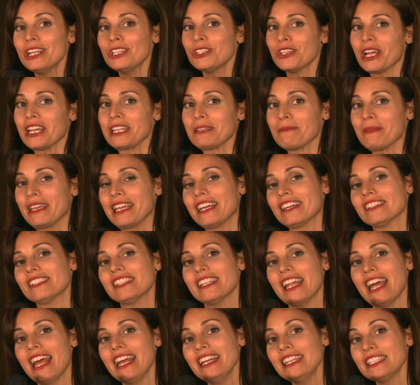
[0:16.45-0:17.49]
Joining me here
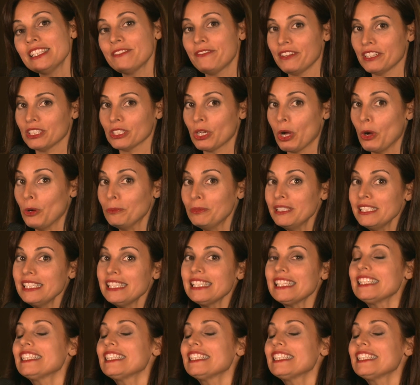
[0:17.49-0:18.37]
today is Phil Koblence.